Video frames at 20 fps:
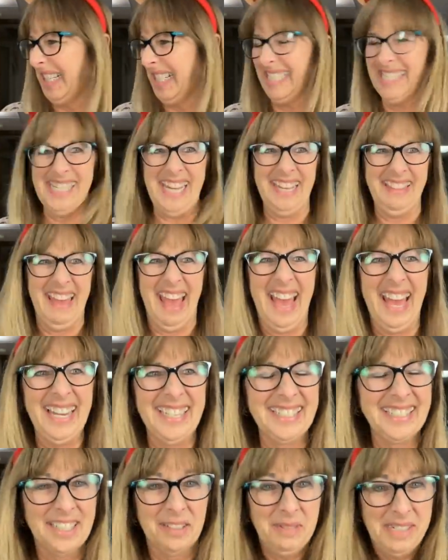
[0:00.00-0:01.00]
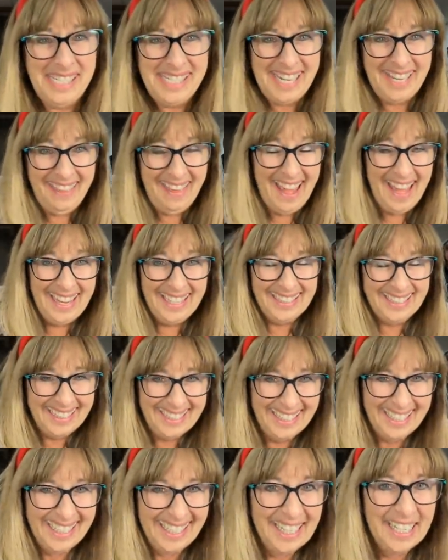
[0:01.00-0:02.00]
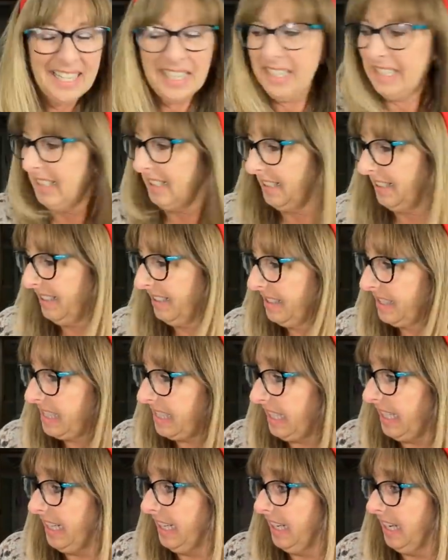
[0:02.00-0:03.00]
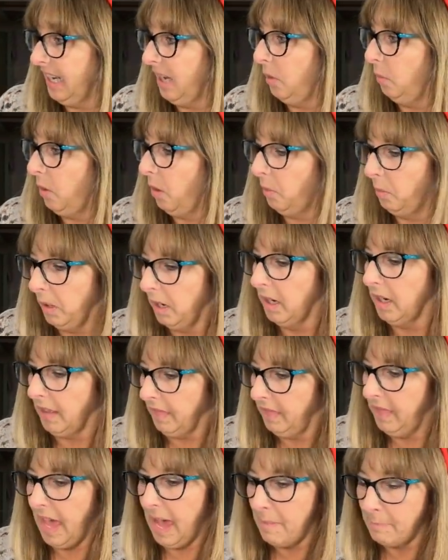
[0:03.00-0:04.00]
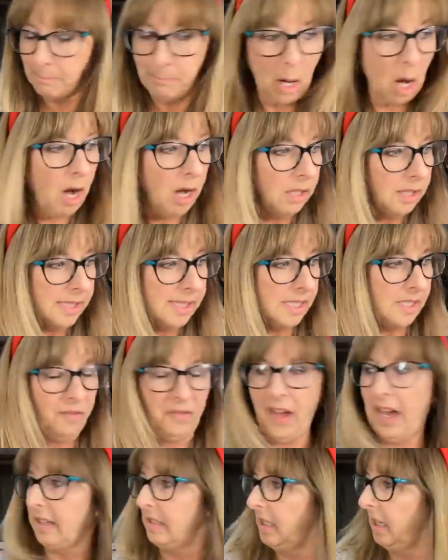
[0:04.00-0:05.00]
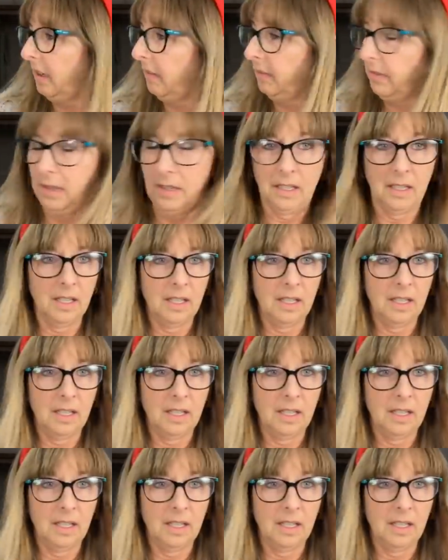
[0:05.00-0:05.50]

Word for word: was. Can say that. Can we say that? I think the color of the ball See, is right it won't work. On there. That ball is defective.